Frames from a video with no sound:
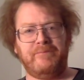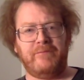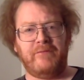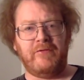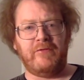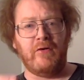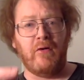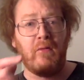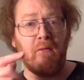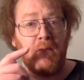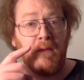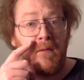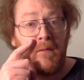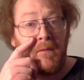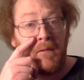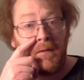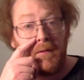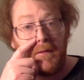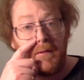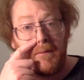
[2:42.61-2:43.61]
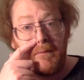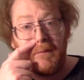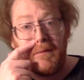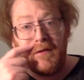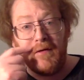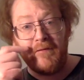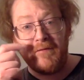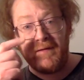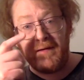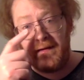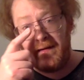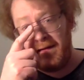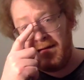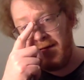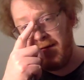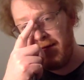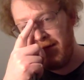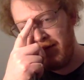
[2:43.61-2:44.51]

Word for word: show a, a movie